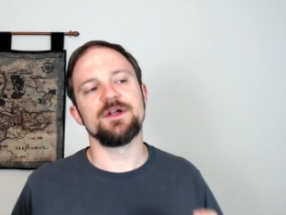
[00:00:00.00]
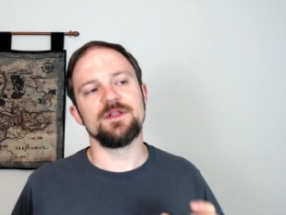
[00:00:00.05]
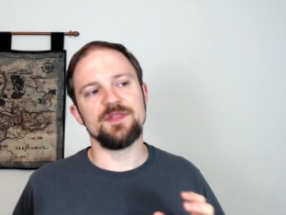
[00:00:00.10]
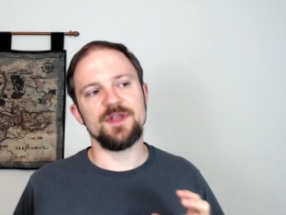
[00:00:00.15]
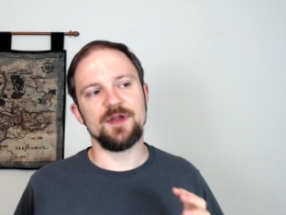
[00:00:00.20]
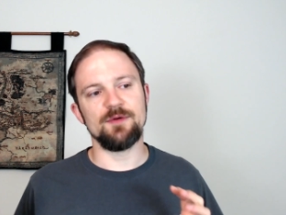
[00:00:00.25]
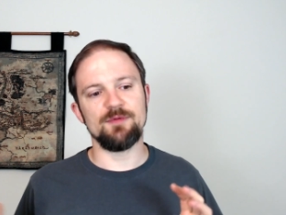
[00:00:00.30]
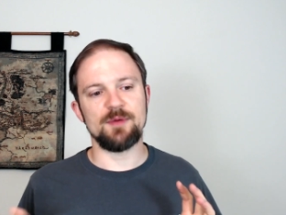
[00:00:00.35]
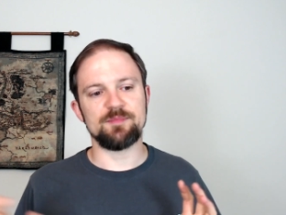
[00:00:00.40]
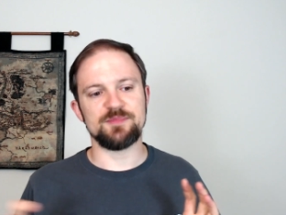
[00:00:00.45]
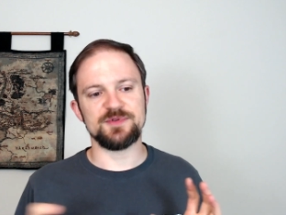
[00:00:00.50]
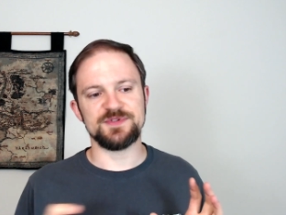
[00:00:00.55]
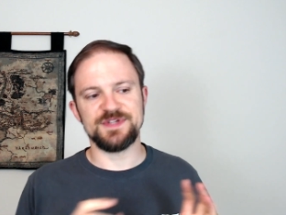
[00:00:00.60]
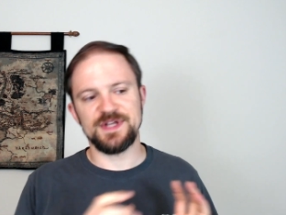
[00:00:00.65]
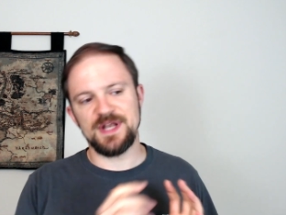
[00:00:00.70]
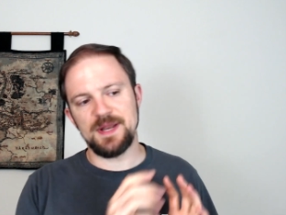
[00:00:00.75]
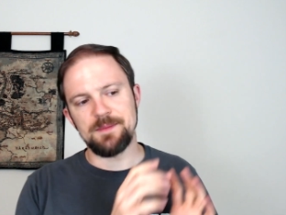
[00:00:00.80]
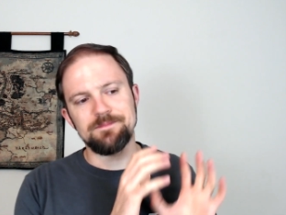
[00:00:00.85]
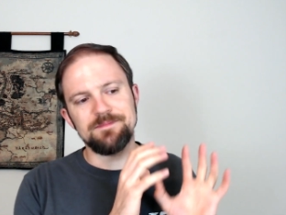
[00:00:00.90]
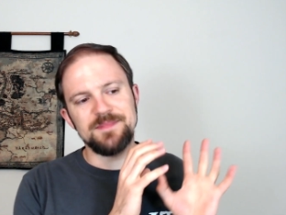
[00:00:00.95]
they
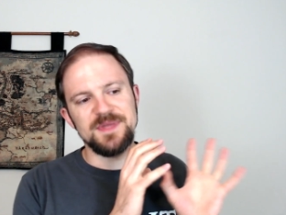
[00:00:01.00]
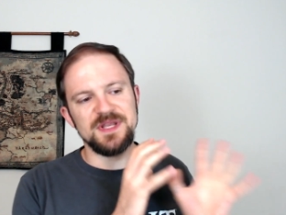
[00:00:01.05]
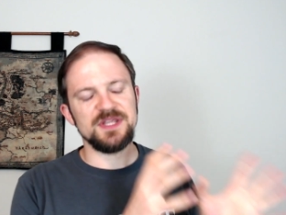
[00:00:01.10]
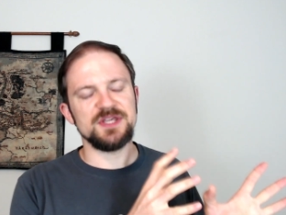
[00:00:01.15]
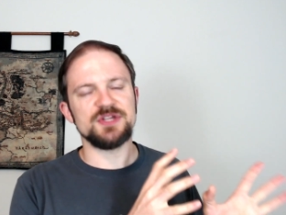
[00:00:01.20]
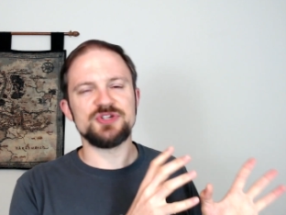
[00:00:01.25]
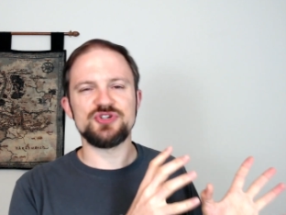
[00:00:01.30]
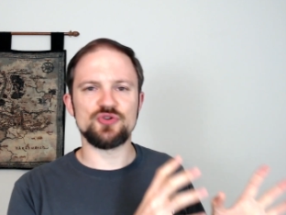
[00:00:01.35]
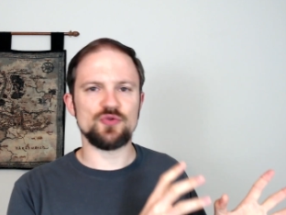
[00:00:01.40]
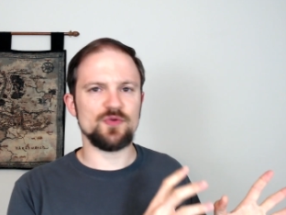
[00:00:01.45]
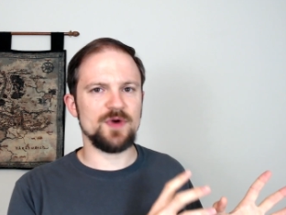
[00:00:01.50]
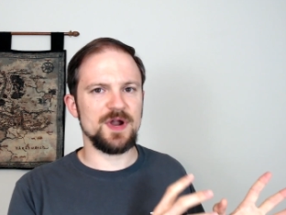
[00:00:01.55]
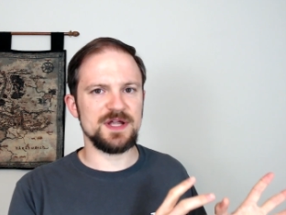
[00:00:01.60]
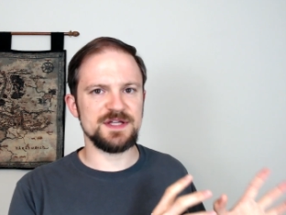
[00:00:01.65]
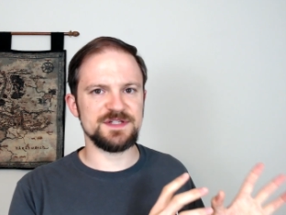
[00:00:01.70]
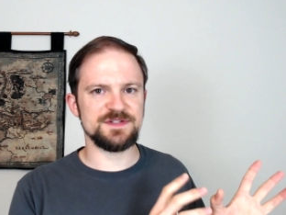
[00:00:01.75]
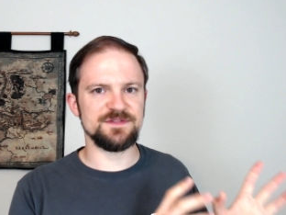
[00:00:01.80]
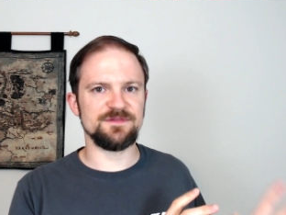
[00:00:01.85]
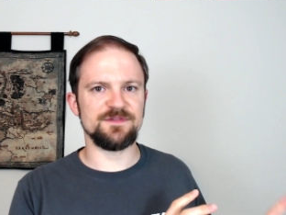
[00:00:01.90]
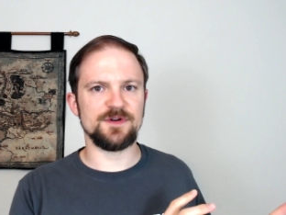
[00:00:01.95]
represent a
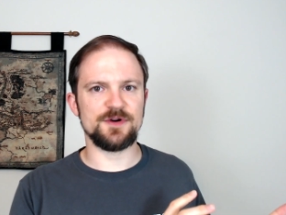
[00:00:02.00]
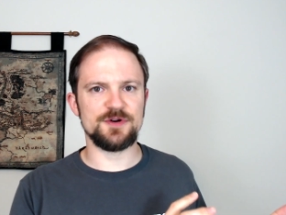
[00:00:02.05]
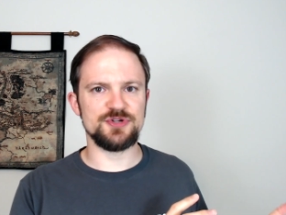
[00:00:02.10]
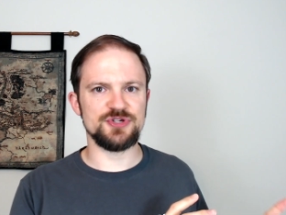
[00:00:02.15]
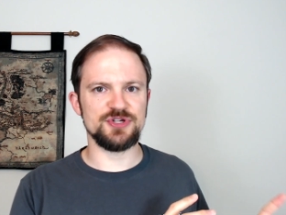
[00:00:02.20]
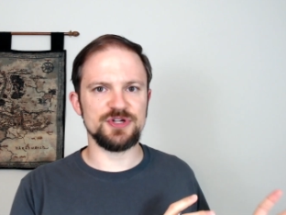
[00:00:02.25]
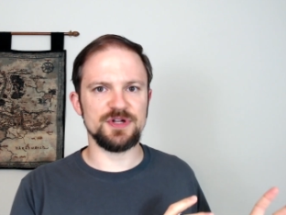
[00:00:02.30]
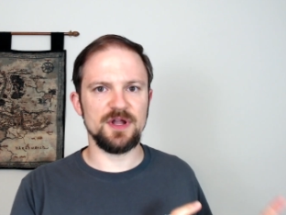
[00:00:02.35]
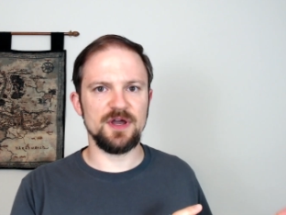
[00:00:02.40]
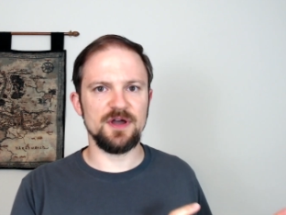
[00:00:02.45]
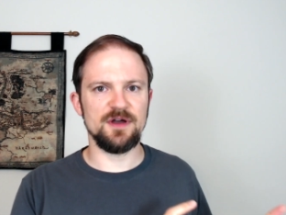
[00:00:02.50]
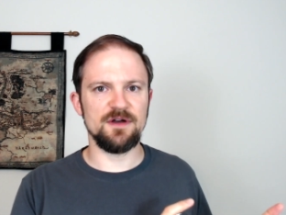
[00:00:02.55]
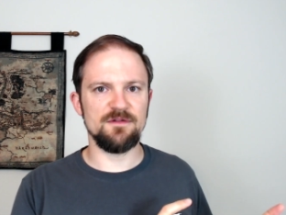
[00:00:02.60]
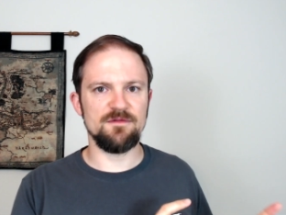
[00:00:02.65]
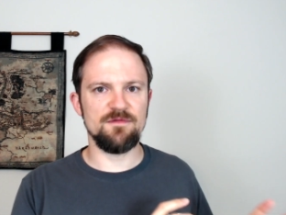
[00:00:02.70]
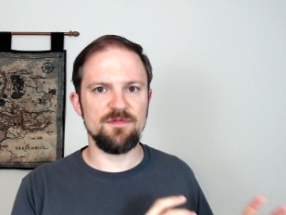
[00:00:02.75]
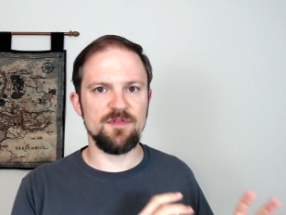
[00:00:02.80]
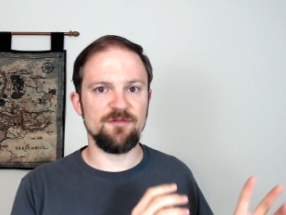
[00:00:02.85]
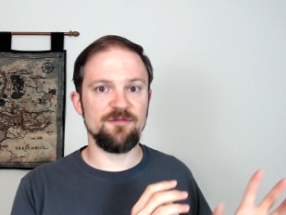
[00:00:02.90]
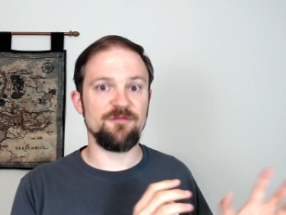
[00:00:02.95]
miniaturized version
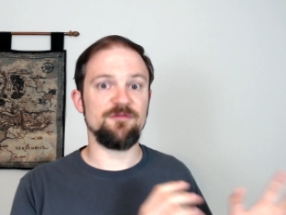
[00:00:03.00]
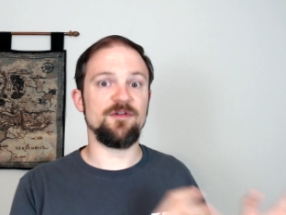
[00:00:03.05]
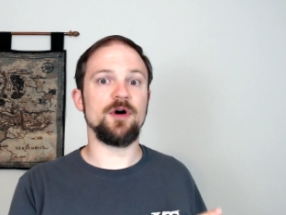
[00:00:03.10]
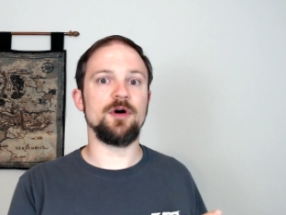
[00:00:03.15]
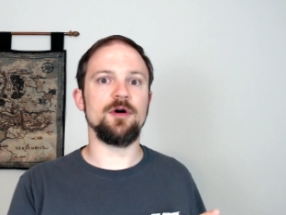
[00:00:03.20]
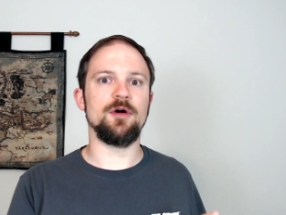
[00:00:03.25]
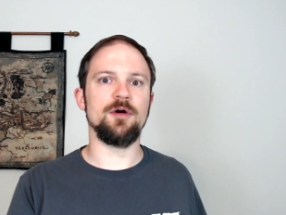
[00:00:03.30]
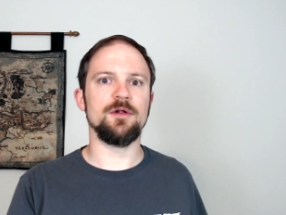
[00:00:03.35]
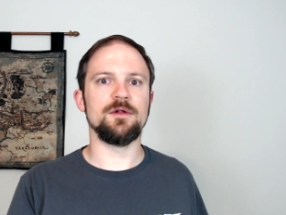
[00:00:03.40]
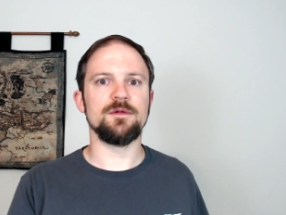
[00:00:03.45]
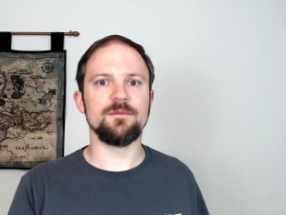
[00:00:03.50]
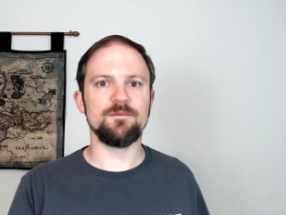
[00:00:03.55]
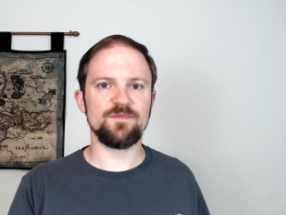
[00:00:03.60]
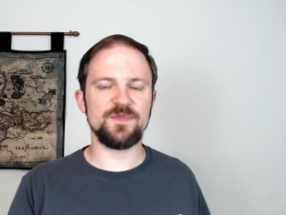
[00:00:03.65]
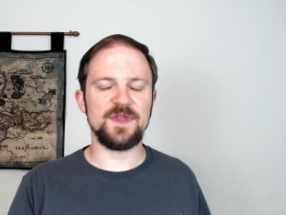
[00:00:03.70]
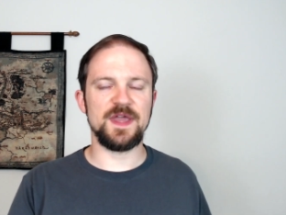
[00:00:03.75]
of the fall.